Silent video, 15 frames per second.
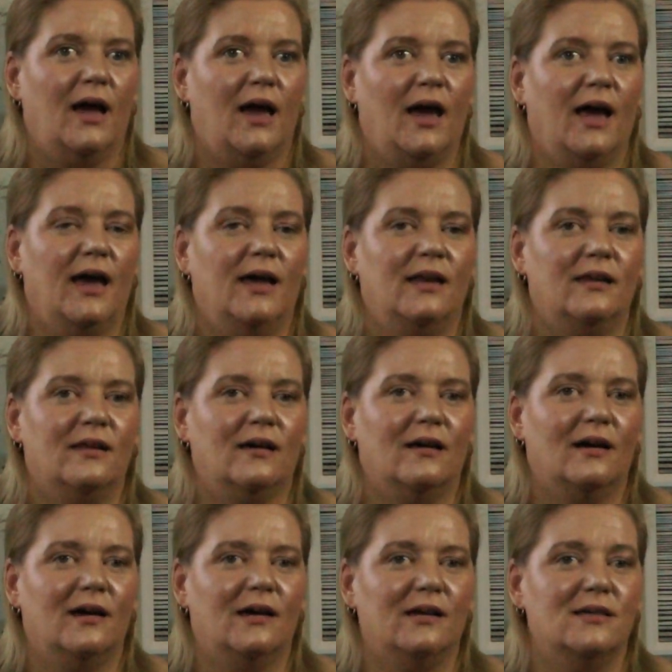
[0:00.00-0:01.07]
And
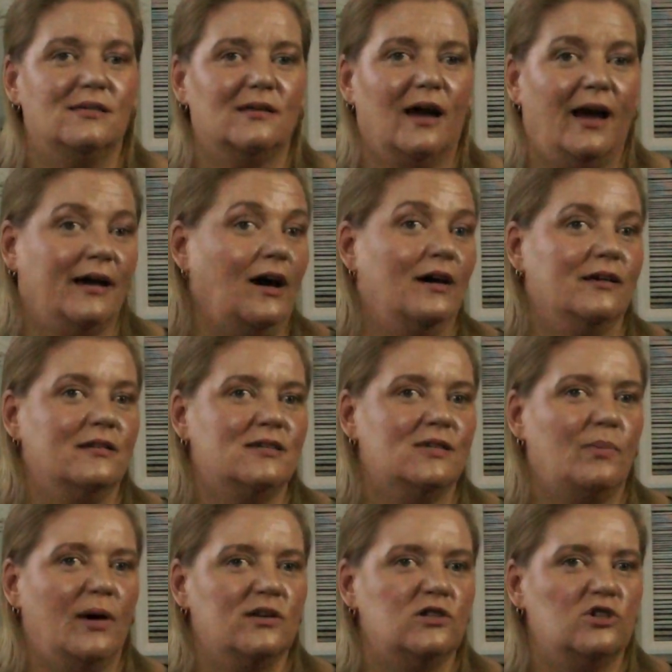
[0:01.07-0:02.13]
I got into the
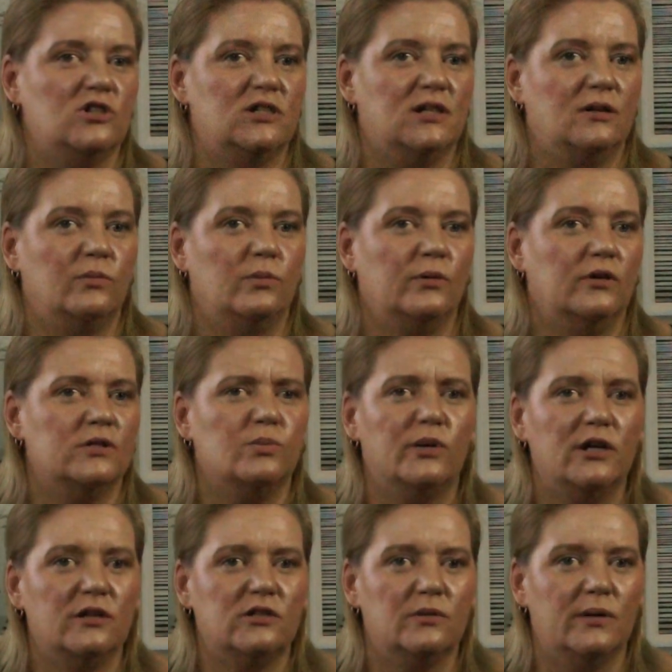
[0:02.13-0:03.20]
passenger side and he goes, "What
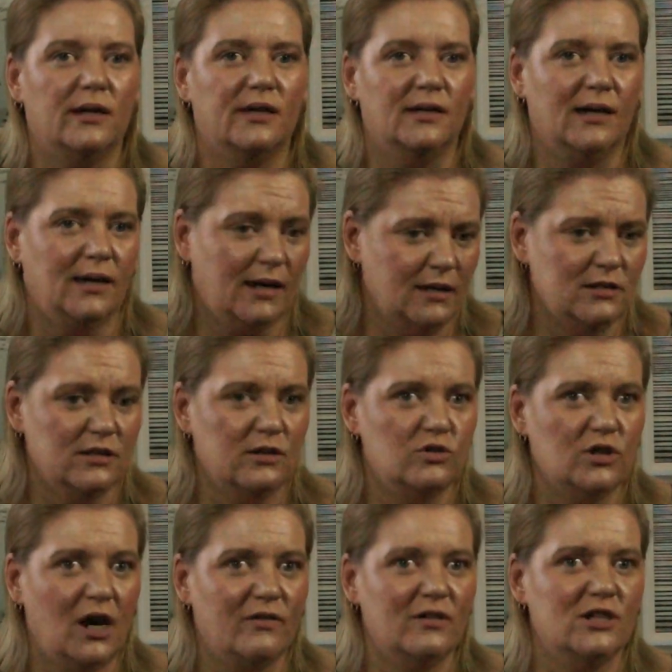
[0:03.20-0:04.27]
are you doing? Get into the
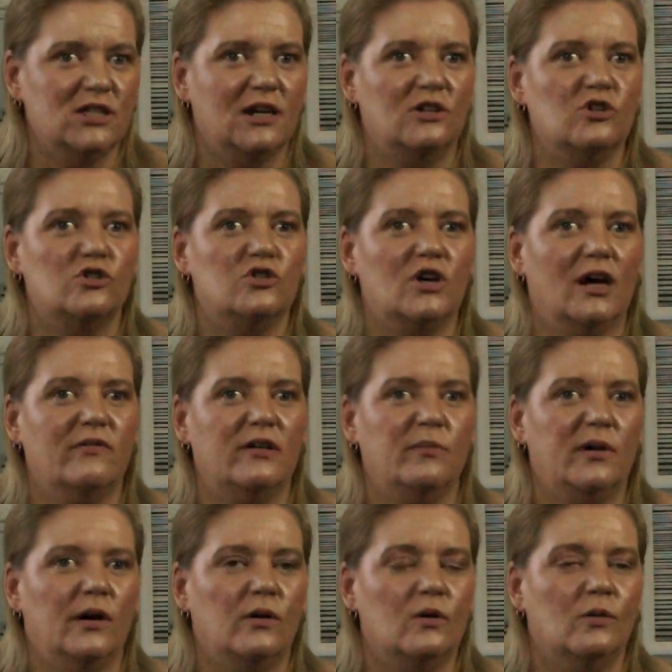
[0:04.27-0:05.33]
driver's side, you're driving
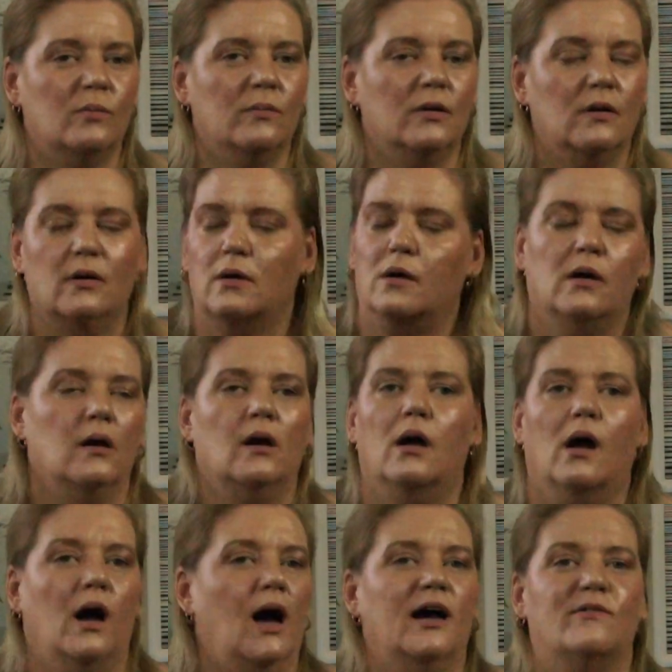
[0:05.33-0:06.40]
me home."
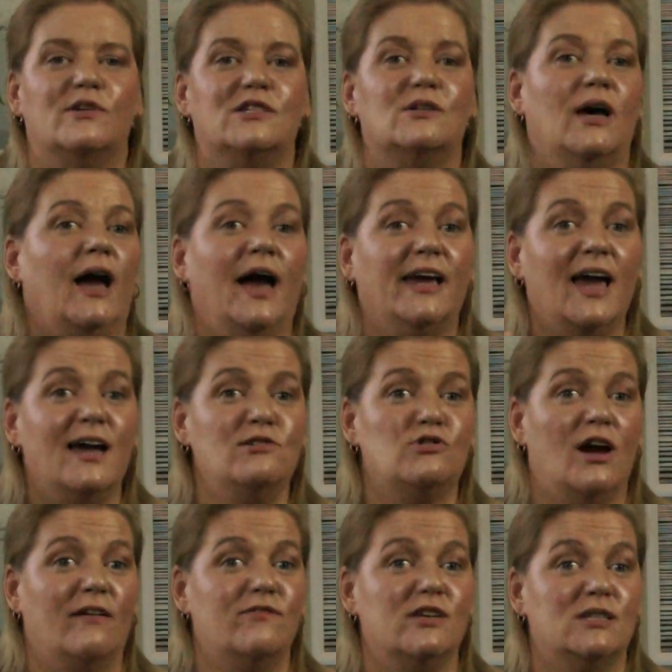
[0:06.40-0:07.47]
I was like, "I can't
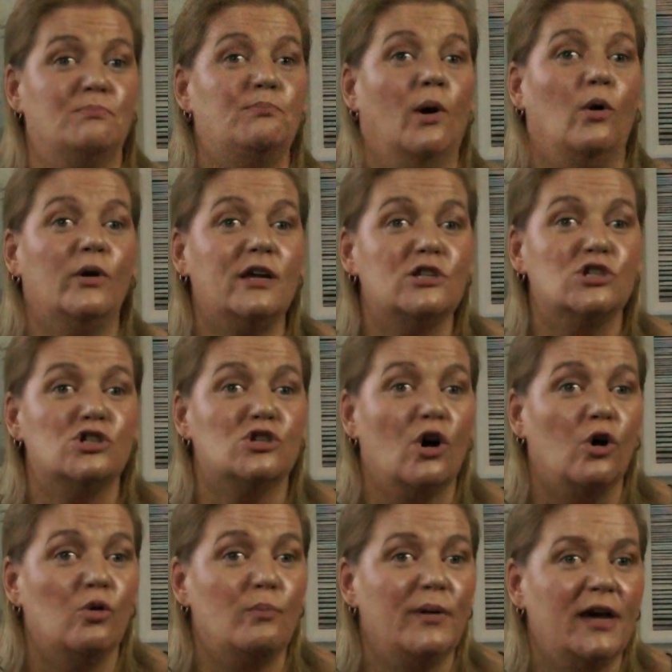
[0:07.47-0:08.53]
drive this boat, it's
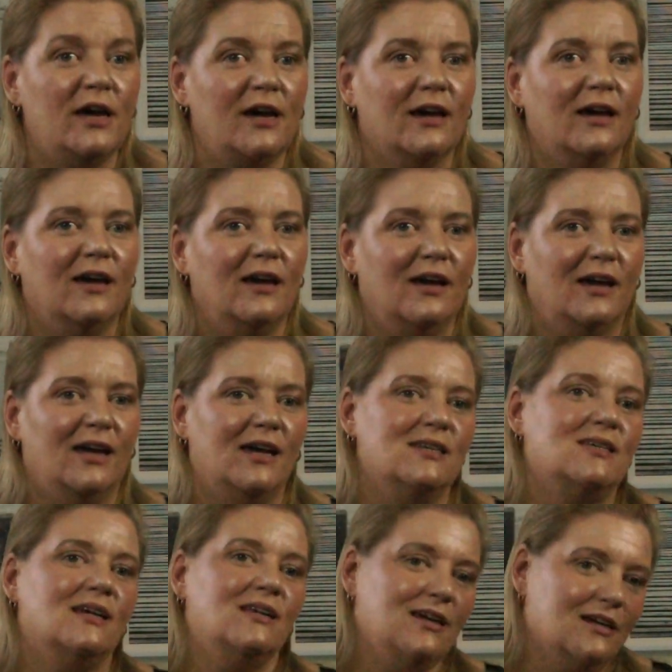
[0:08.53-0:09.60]
so big." He
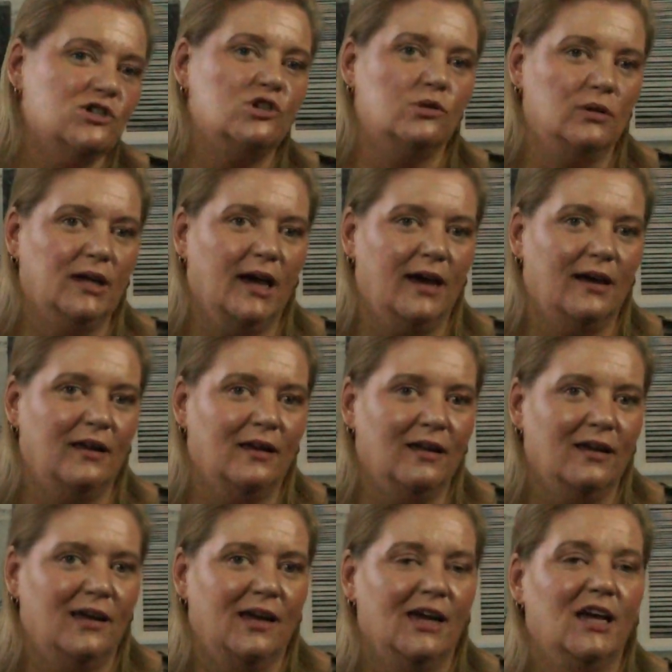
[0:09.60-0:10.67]
said, "Yes, you can."
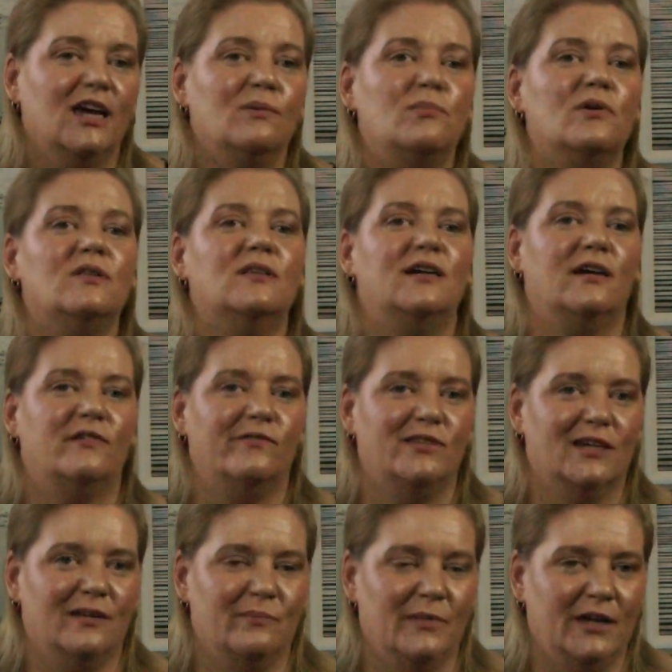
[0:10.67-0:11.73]
He believed
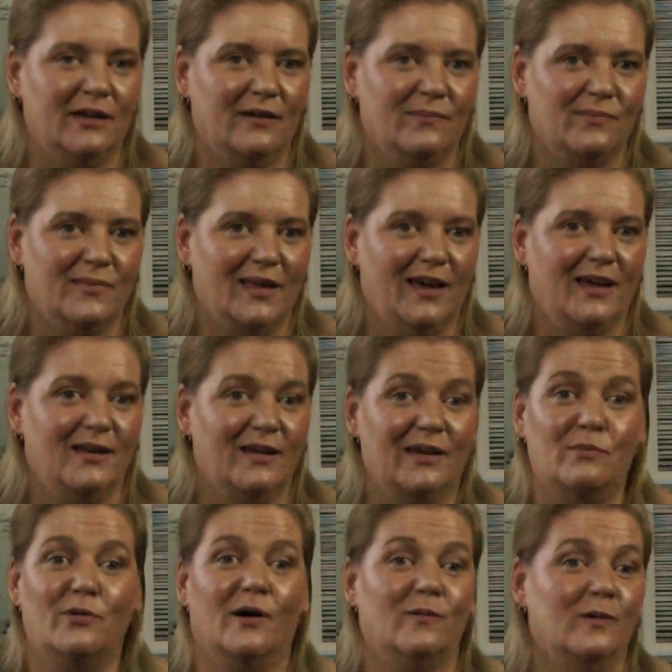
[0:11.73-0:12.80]
in me, and
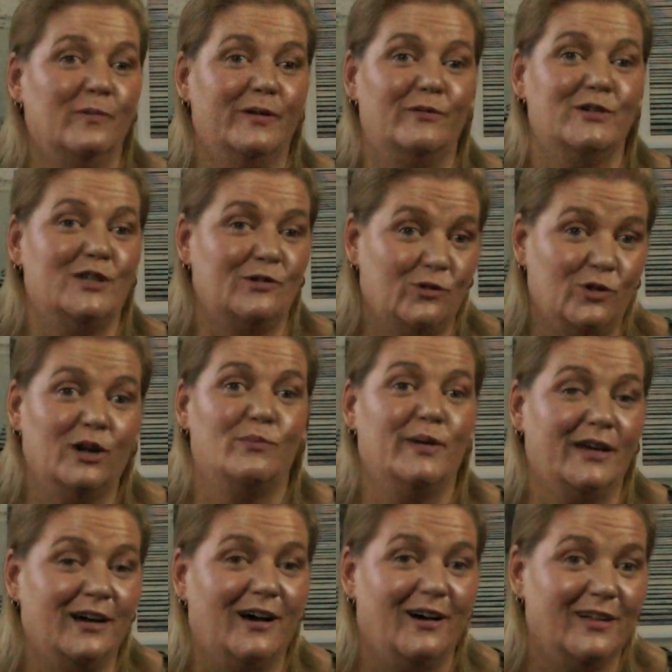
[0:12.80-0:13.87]
he probably was
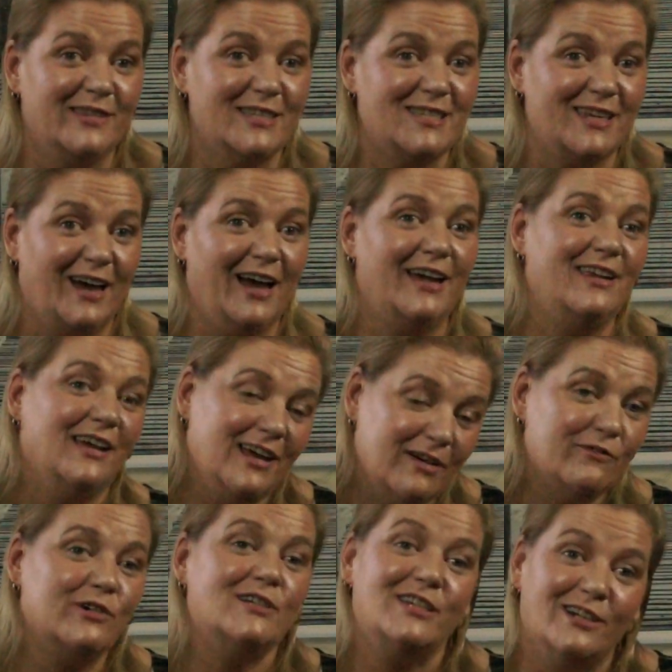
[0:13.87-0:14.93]
gripping on the side
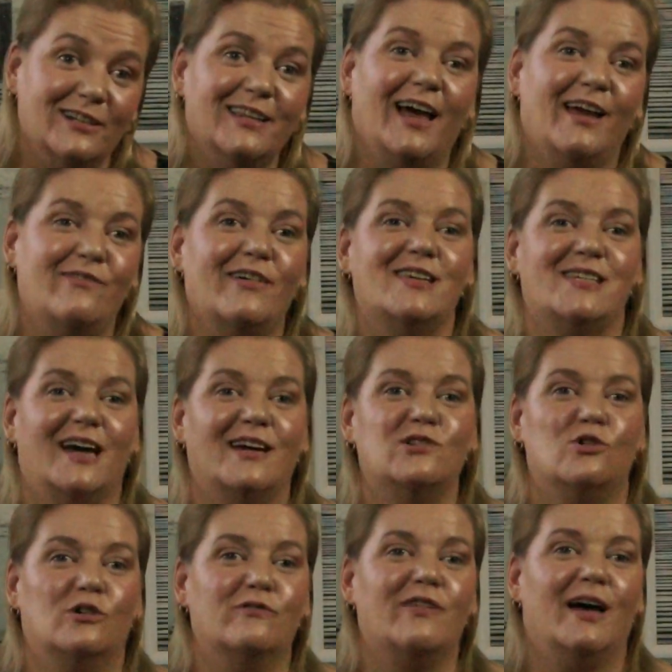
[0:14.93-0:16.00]
for dear life as I
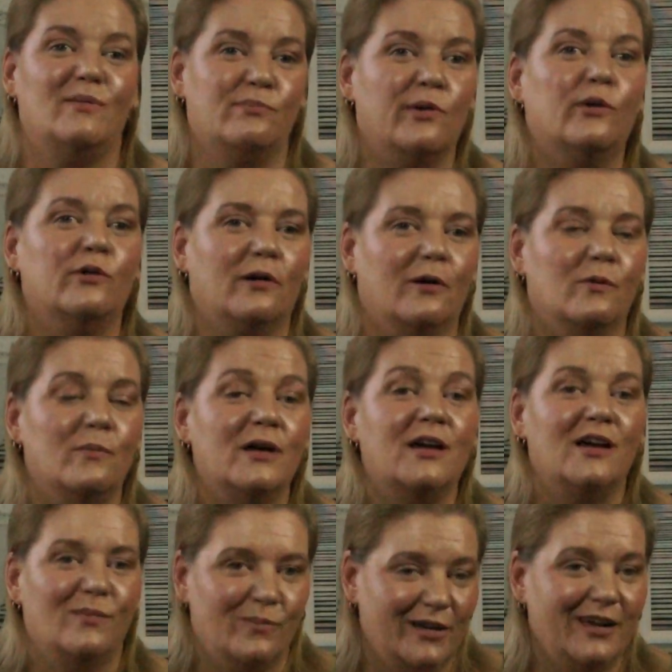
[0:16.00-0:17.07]
drove that boat home.
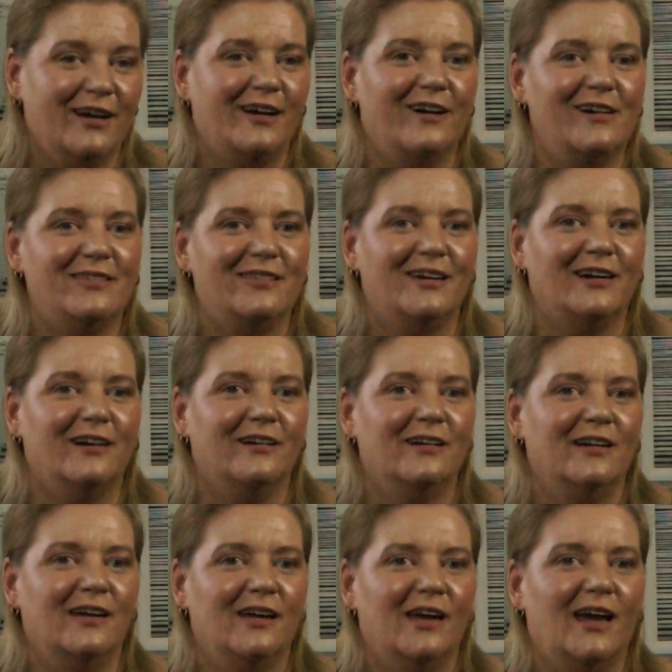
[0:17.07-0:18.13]
But I got there.
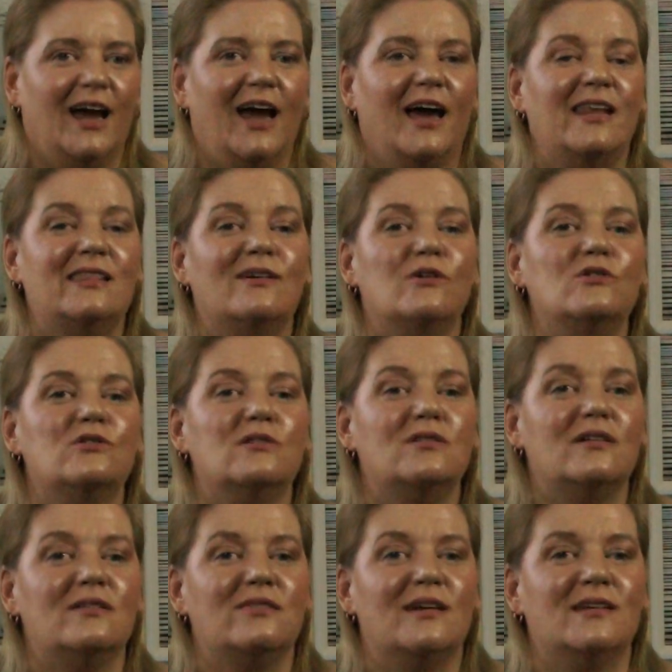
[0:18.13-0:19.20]
And those are
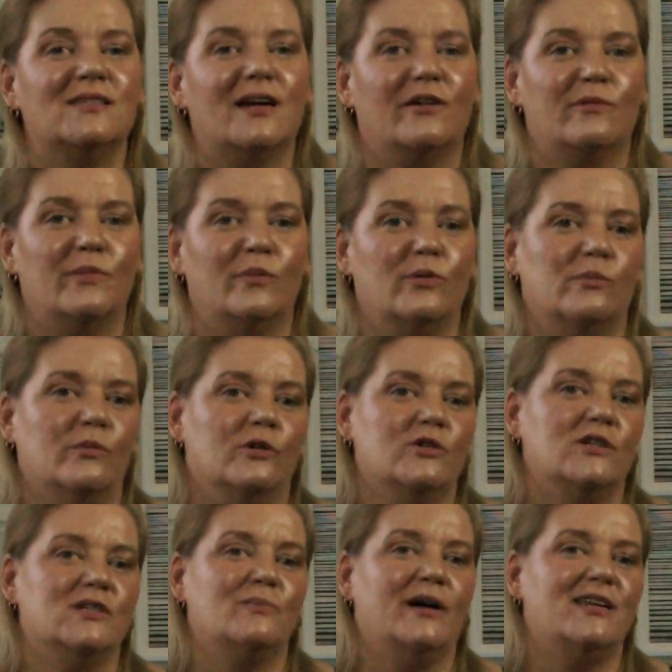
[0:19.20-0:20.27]
the things I remember most,
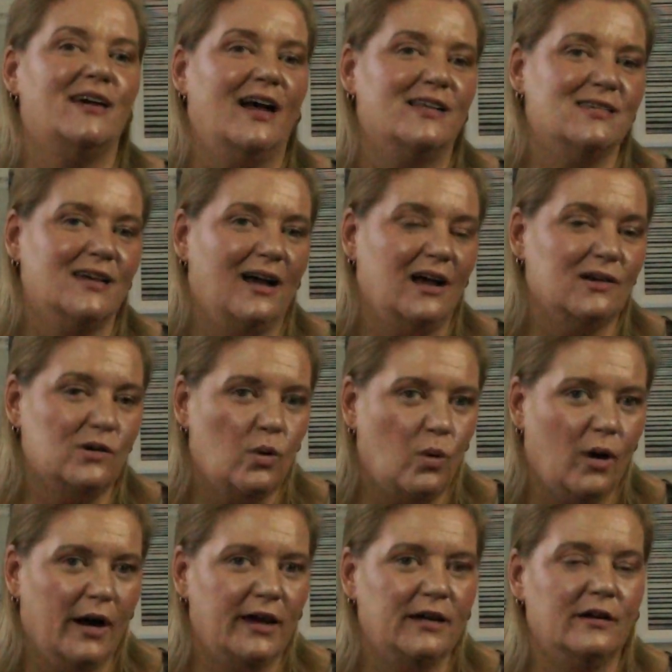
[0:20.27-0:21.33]
is my dad's
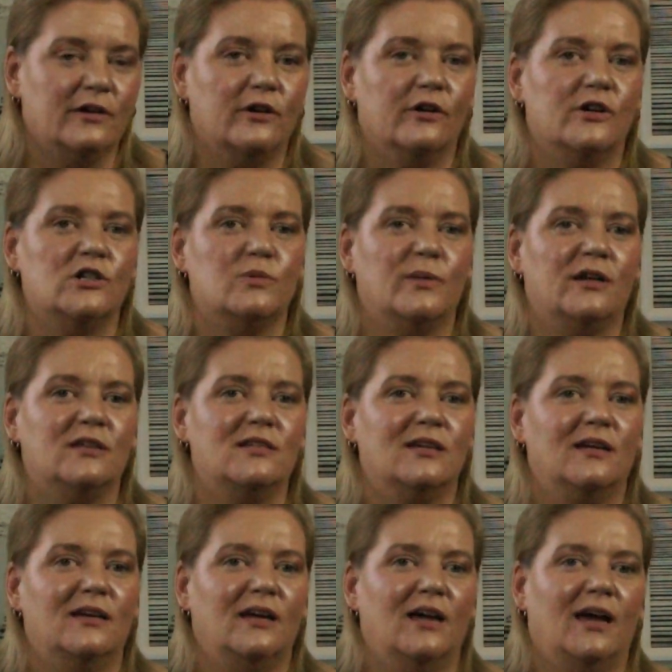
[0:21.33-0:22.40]
quiet encouragement
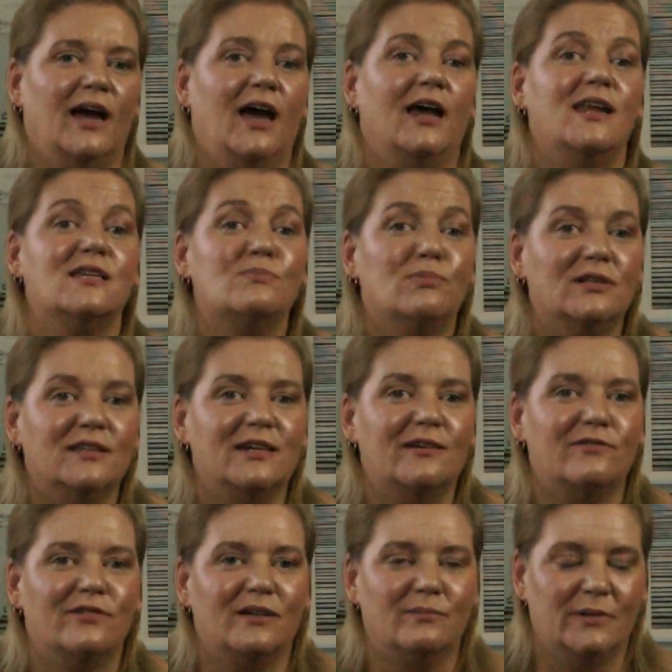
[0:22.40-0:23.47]
and his
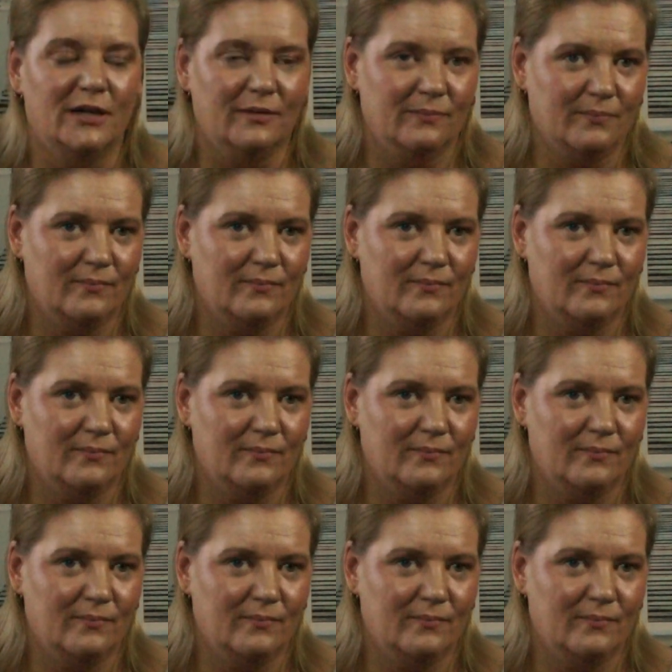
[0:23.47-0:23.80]
belief in me.